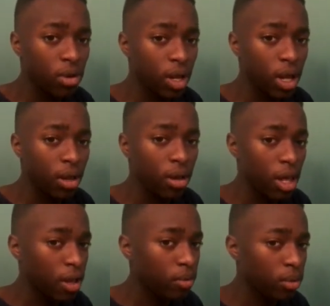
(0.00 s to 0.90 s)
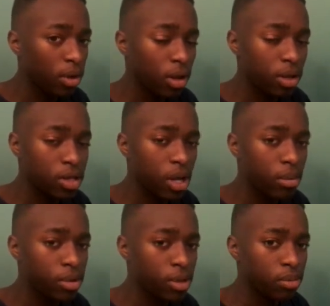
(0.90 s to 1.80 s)
like even with all the
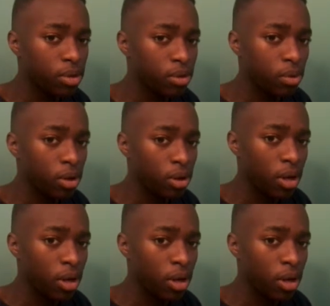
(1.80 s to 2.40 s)
championships he's won,